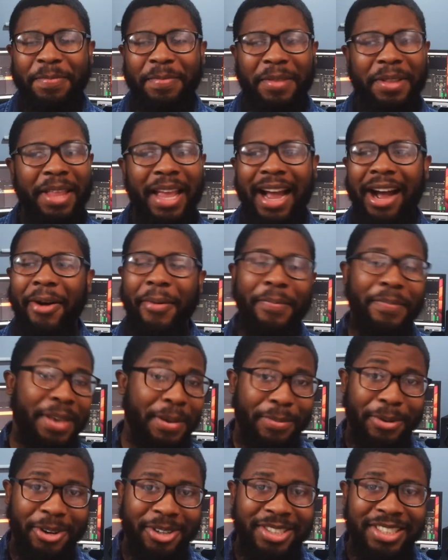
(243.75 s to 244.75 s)
Now, me
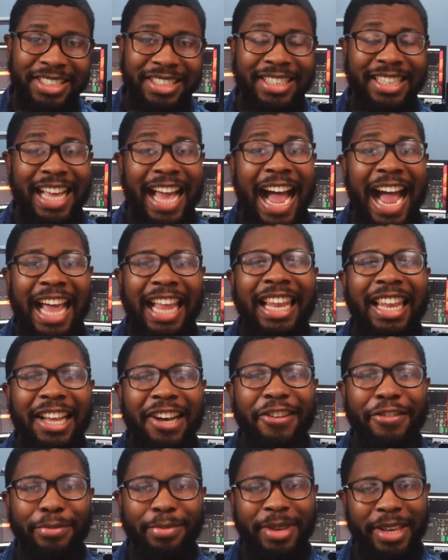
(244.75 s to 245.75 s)
personally, I
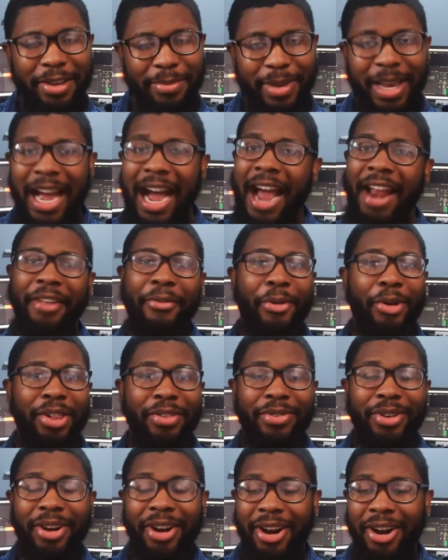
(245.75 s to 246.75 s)
love being behind the wheel
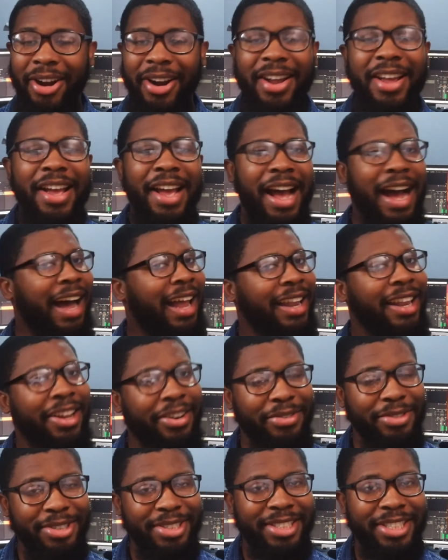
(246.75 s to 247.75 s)
of a car. I
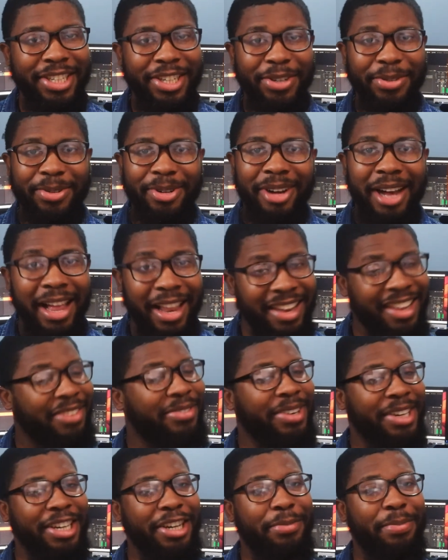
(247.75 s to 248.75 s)
love a steering wheel. I love
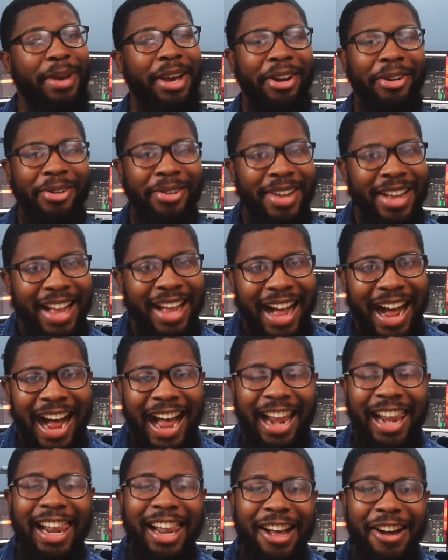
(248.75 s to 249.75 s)
a good pedal. I
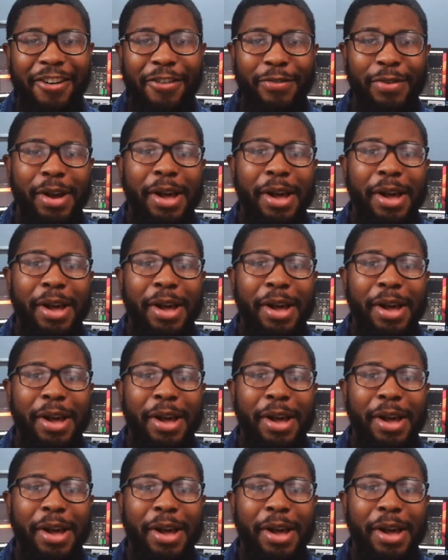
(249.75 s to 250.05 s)
love